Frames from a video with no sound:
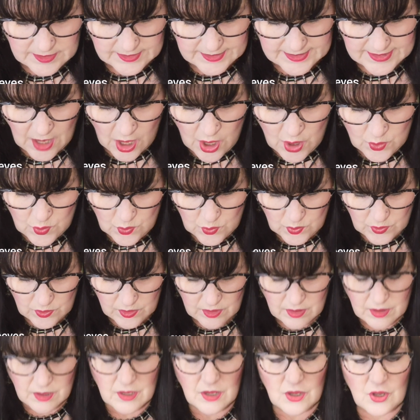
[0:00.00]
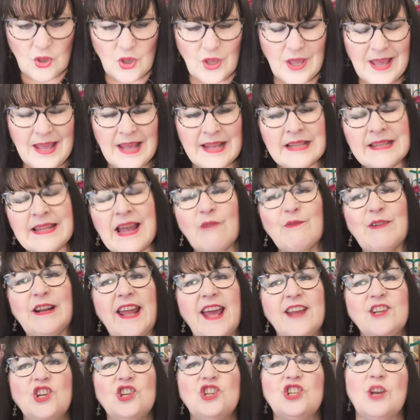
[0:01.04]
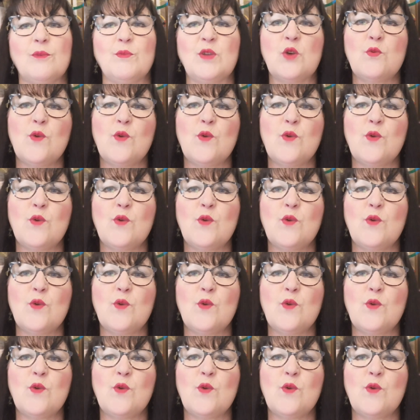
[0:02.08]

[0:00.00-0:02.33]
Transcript: So in that relationship,